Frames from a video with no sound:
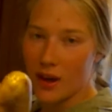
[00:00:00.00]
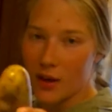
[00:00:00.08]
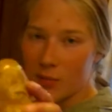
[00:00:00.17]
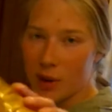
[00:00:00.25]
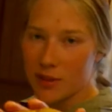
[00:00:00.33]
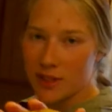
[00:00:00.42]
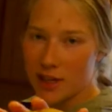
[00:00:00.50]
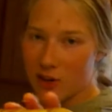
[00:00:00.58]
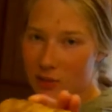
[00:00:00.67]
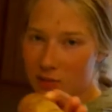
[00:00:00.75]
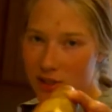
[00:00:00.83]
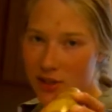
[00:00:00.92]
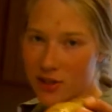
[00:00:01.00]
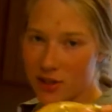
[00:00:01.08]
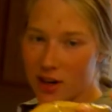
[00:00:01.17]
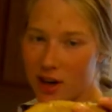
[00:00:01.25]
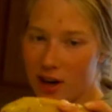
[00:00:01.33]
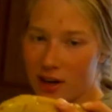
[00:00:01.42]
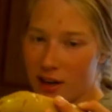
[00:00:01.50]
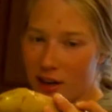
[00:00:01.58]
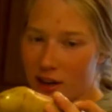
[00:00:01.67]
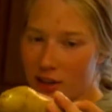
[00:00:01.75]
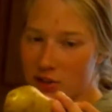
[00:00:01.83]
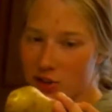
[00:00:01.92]
My potato I'm just going to cut
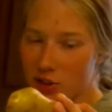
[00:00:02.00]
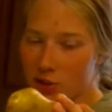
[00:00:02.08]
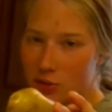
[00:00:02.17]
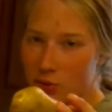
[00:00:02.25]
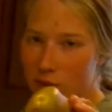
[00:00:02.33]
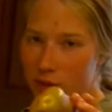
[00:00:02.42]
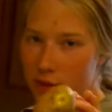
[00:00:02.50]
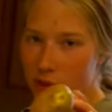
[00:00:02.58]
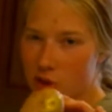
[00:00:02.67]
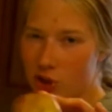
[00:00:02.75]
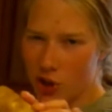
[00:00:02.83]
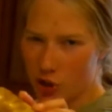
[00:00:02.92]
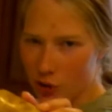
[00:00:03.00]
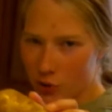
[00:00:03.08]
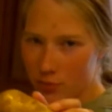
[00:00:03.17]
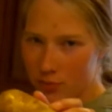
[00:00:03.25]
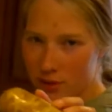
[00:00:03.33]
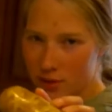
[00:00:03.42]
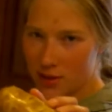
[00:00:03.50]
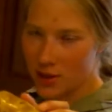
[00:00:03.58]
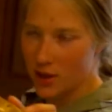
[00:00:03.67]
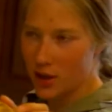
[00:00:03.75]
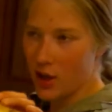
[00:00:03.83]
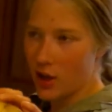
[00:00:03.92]
into cubes,
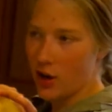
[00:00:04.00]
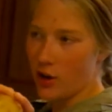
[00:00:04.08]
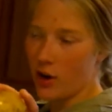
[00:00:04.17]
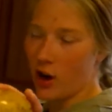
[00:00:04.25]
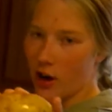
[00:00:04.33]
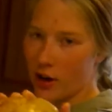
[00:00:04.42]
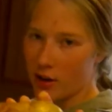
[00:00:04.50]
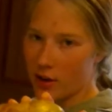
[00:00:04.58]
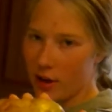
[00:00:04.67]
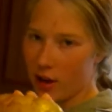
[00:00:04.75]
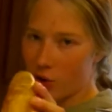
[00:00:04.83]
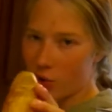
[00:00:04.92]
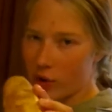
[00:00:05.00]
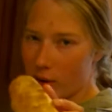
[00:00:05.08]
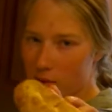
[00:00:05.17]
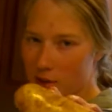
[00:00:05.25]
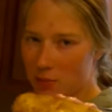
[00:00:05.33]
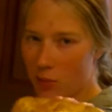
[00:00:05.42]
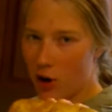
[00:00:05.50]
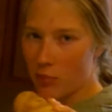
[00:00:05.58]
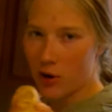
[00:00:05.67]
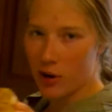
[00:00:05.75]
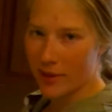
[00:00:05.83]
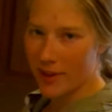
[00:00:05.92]
not incredibly small,
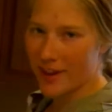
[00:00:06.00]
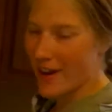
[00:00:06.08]
probably like a